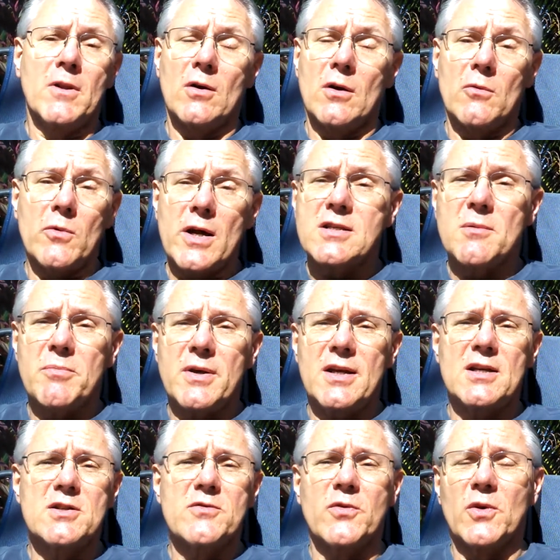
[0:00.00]
are
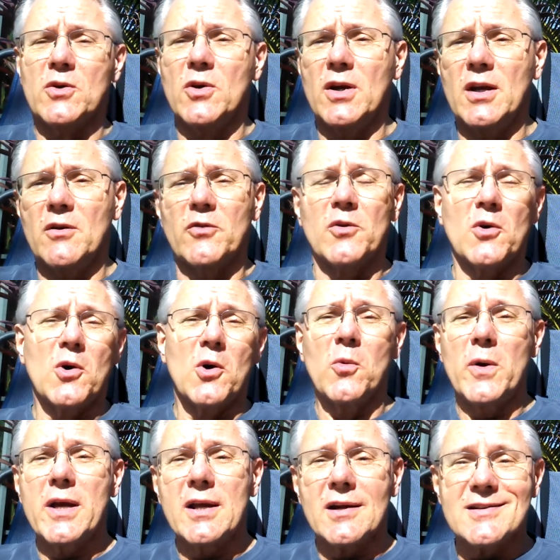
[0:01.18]
recipes for cooking for a whole
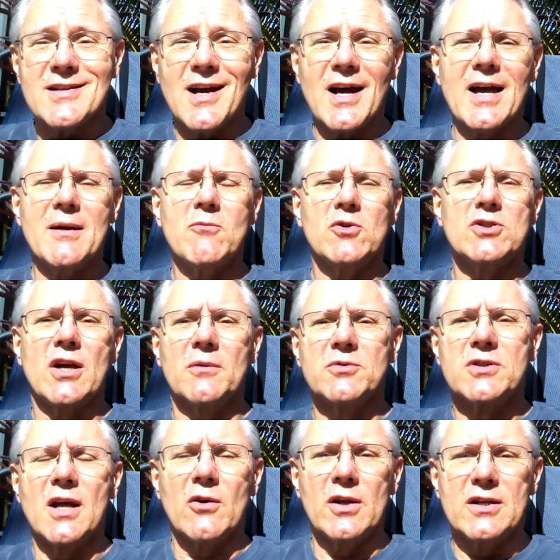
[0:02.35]
week at a time, which helps
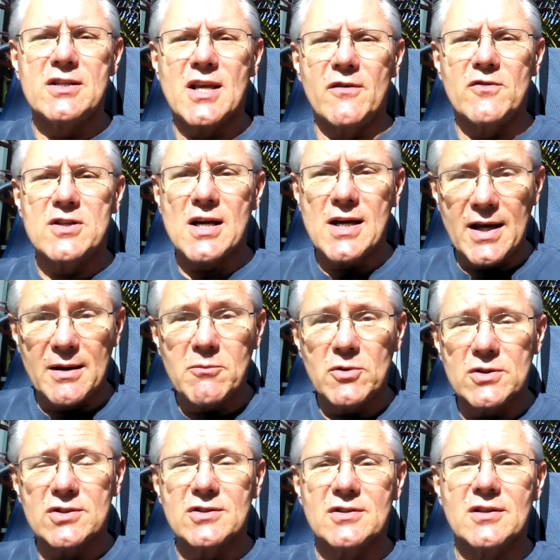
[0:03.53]
not only save time, which
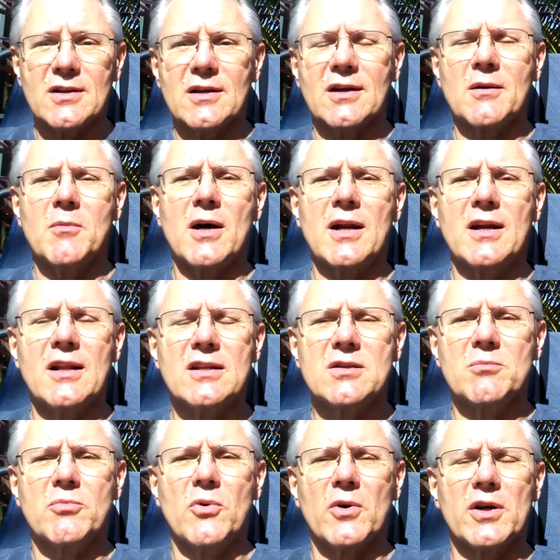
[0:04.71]
is a commodity that's
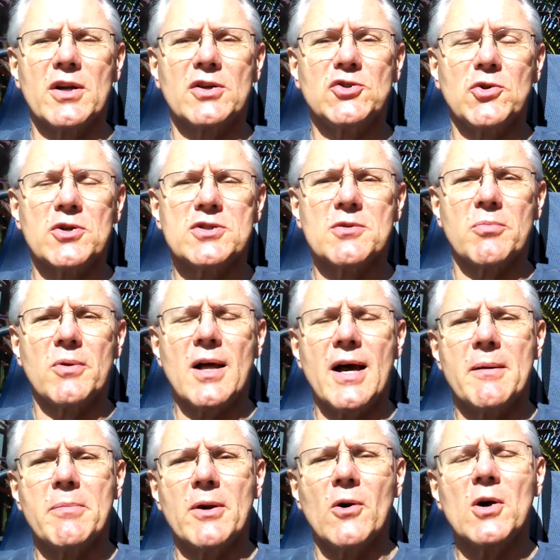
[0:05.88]
important in short supply,
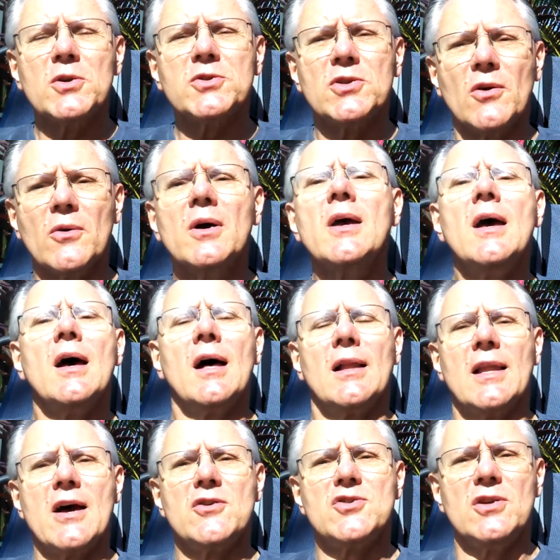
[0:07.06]
but also
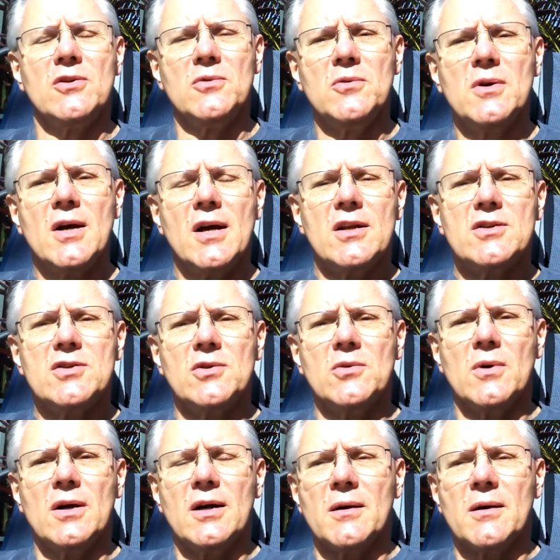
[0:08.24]
allows you to